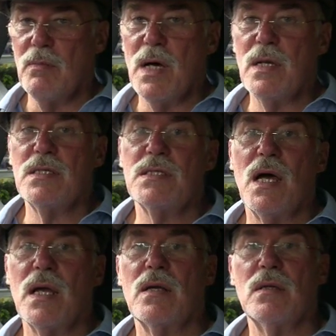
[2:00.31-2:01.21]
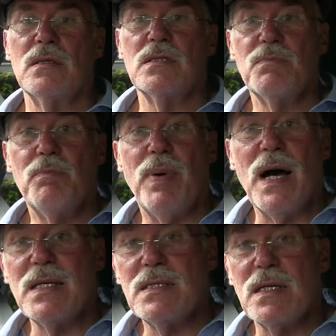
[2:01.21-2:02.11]
motorcycles,
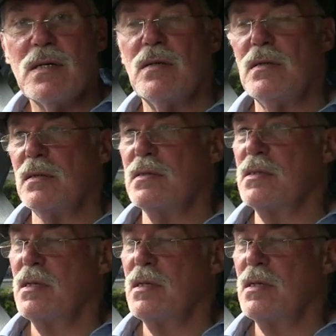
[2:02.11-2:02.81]
bicycles,